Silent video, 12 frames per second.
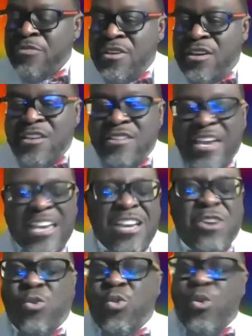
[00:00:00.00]
He is a
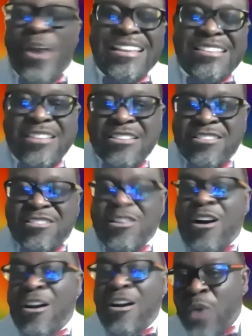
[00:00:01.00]
great
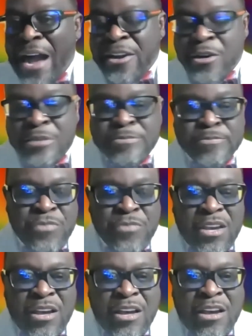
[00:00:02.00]
songwriter.
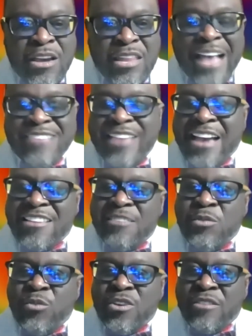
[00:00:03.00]
And that's actually
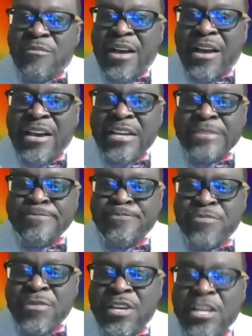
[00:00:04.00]
been one of my
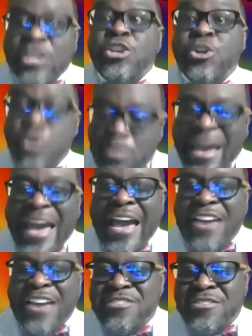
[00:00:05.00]
new
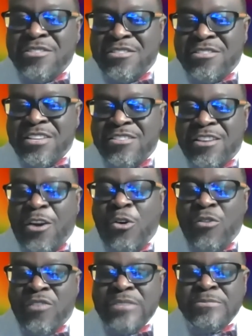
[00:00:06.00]
passions since
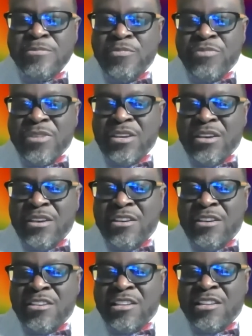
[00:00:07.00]
COVID,
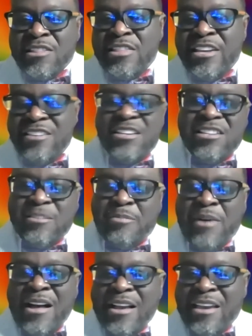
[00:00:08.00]
is listening to
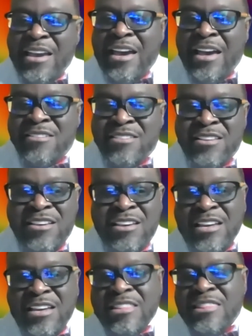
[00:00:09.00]
podcasts,
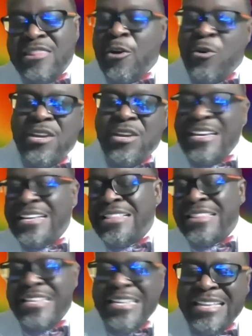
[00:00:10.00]
learning,
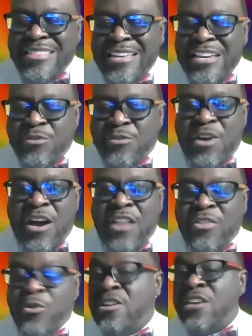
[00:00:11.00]
gleaning things from other
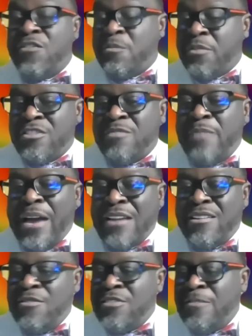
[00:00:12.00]
or different
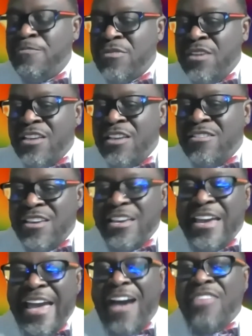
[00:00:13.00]
perspectives, and seeing
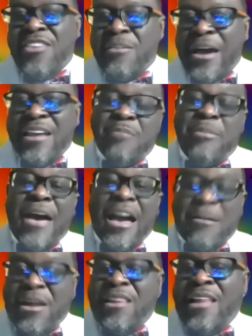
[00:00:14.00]
how that might impact
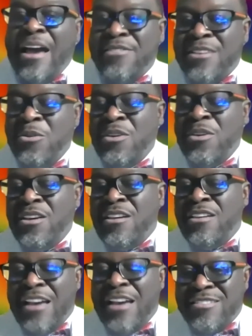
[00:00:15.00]
my life. So
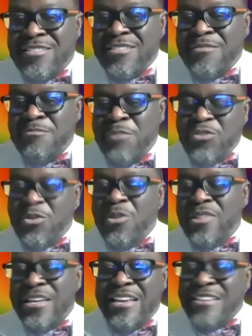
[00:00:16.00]
yes, musical
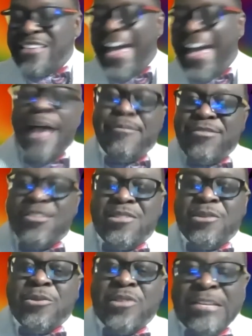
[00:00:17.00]
leanings,
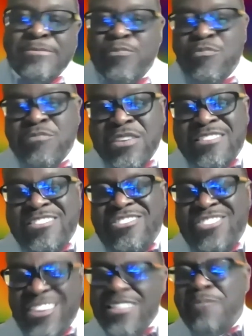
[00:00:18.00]
absolutely, but
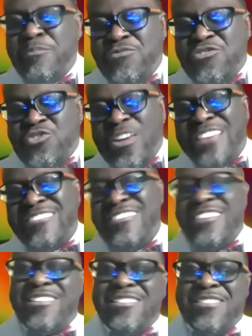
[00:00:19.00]
gently
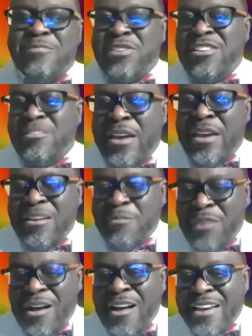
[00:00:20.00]
transitioning to participating in
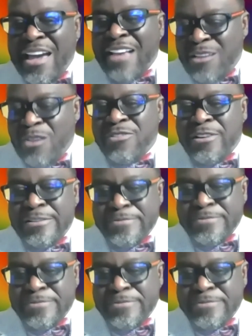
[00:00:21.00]
podcasts also.